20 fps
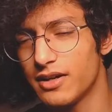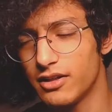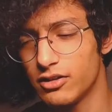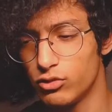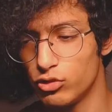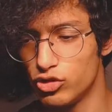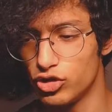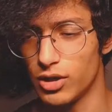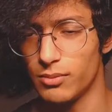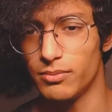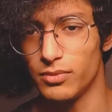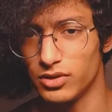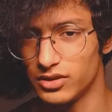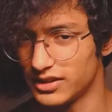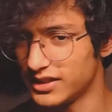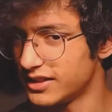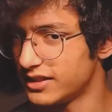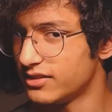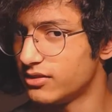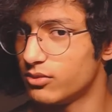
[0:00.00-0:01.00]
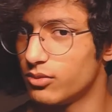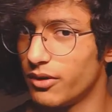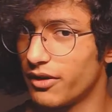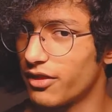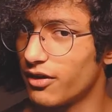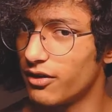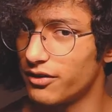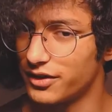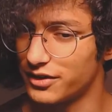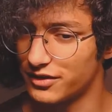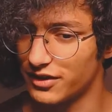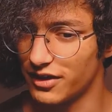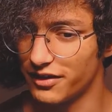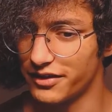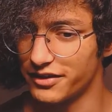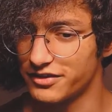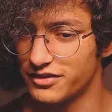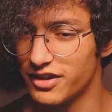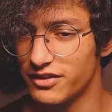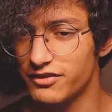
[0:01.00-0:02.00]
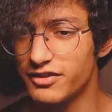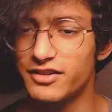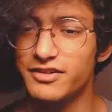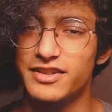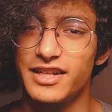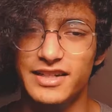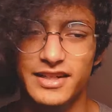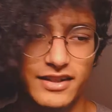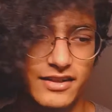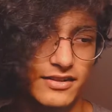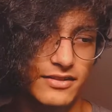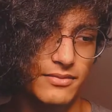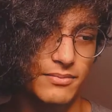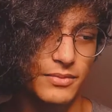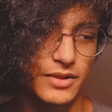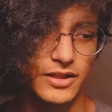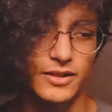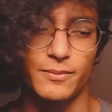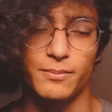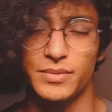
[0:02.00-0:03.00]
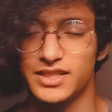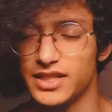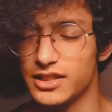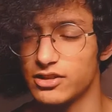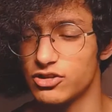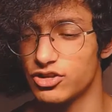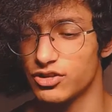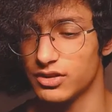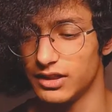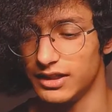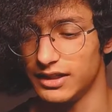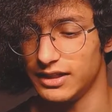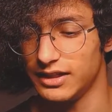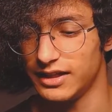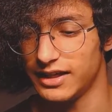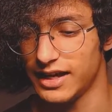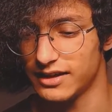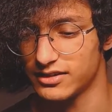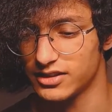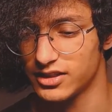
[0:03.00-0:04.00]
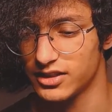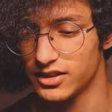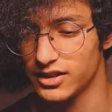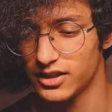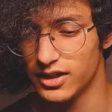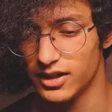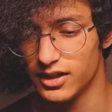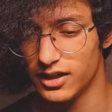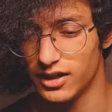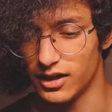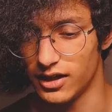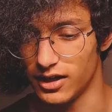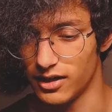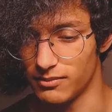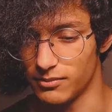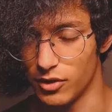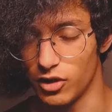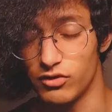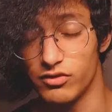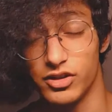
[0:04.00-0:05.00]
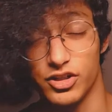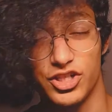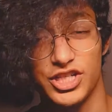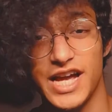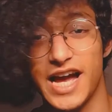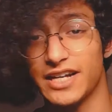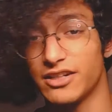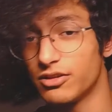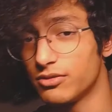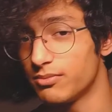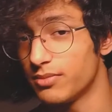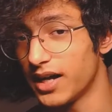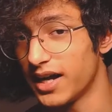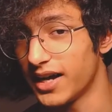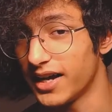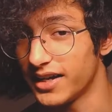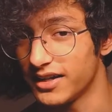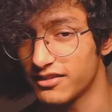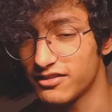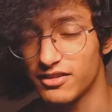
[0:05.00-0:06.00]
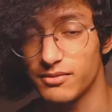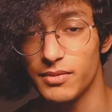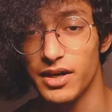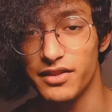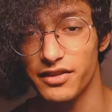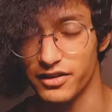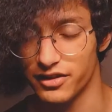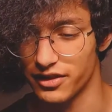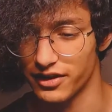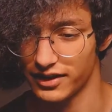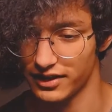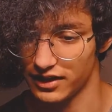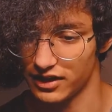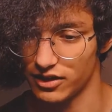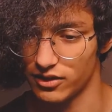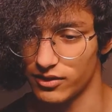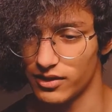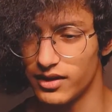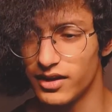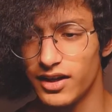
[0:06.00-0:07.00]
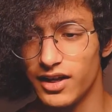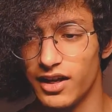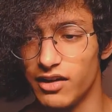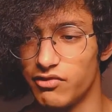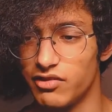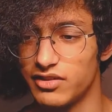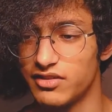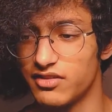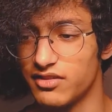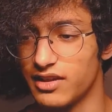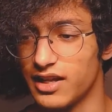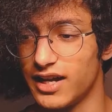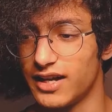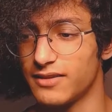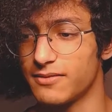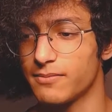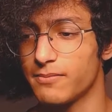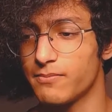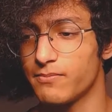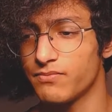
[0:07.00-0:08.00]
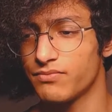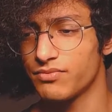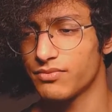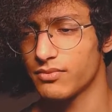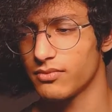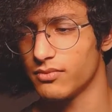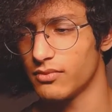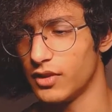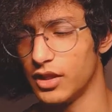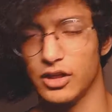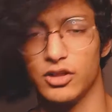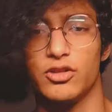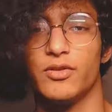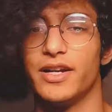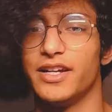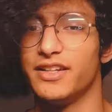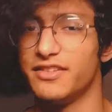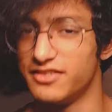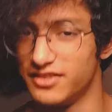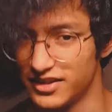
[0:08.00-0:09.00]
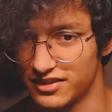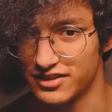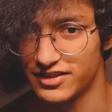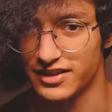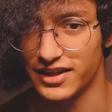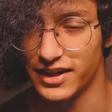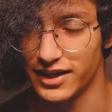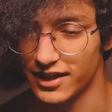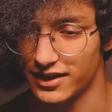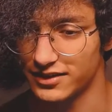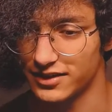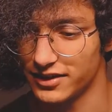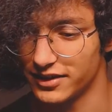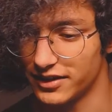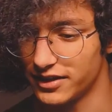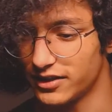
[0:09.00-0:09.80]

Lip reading: jumbled in with all this other stuff, because then it could, potentially get overshadowed by some other thing, if it's not the craziest character,